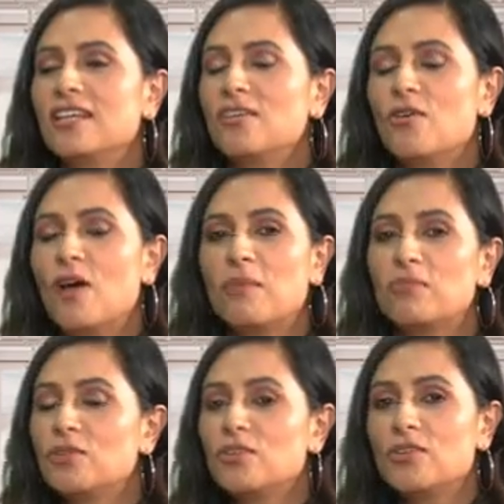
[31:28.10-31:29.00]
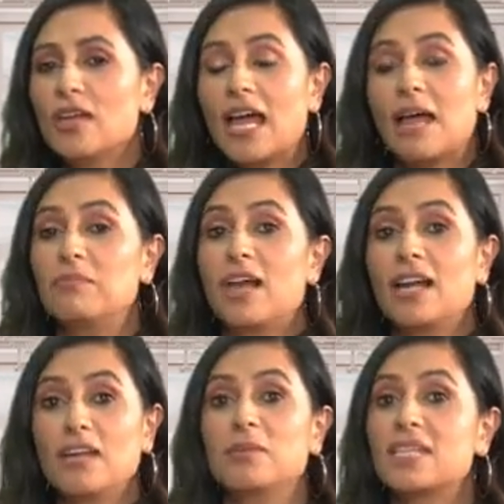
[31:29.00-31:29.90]
I'm
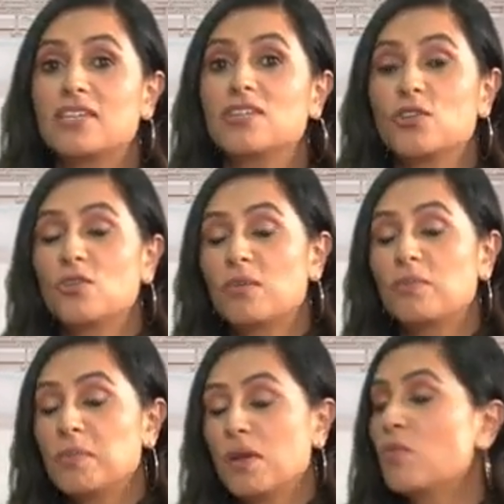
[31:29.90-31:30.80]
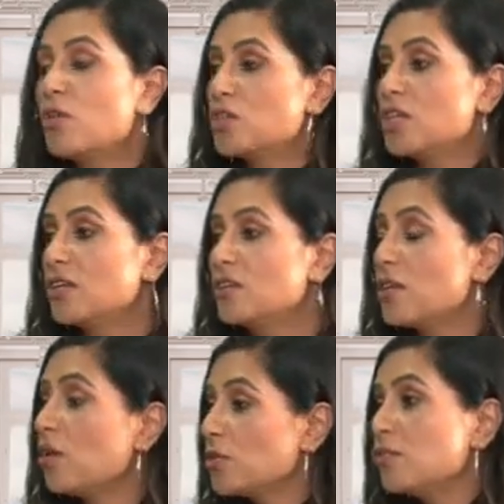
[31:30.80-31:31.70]
100% sure that people that are watching
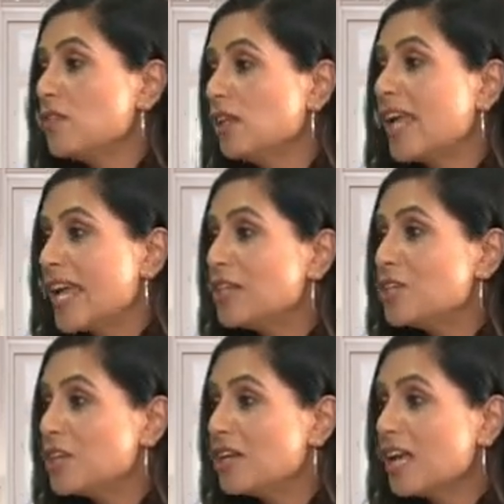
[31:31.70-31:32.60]
could also feel the energy.